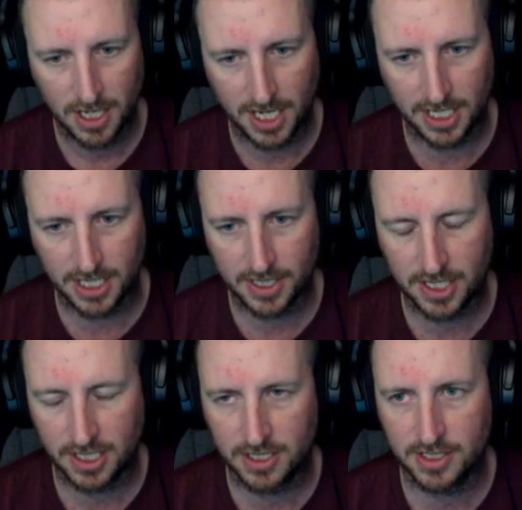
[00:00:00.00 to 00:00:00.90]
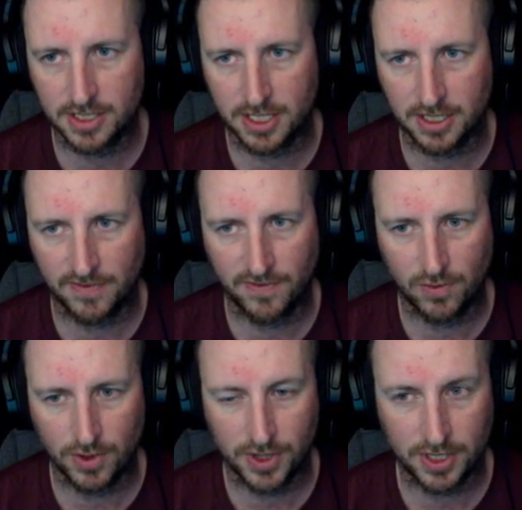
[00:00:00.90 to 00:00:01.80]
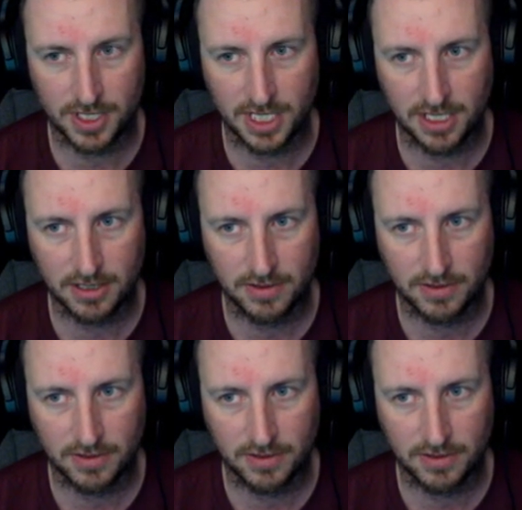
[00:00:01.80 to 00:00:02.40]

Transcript: and then I think this is like 413.